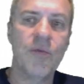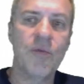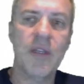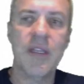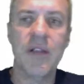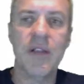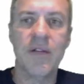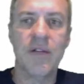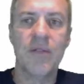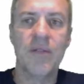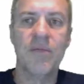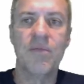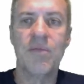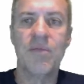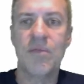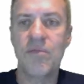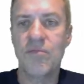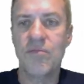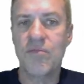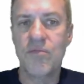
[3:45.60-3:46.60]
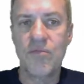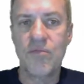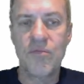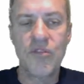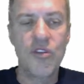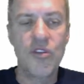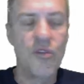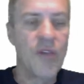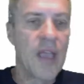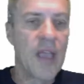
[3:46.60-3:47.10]
we can
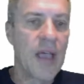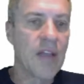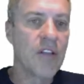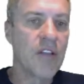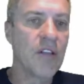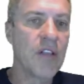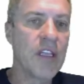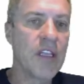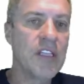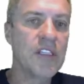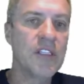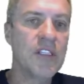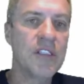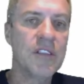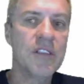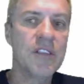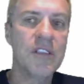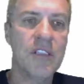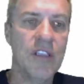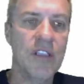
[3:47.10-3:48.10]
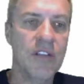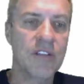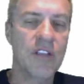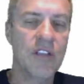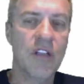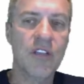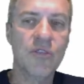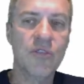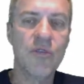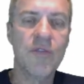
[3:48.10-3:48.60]
do calculations as
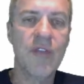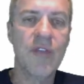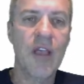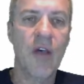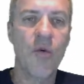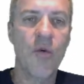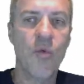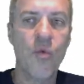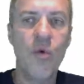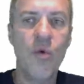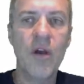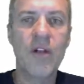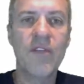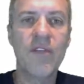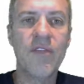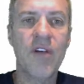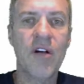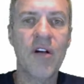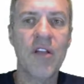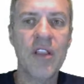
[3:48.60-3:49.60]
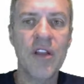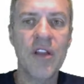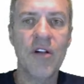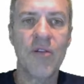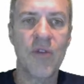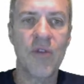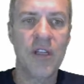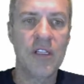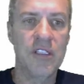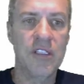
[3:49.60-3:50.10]
long as we've got one of our gear
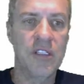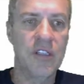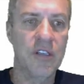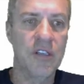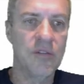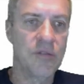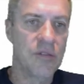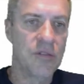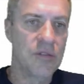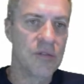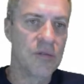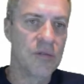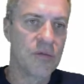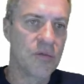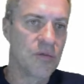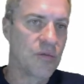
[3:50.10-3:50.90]
ratios,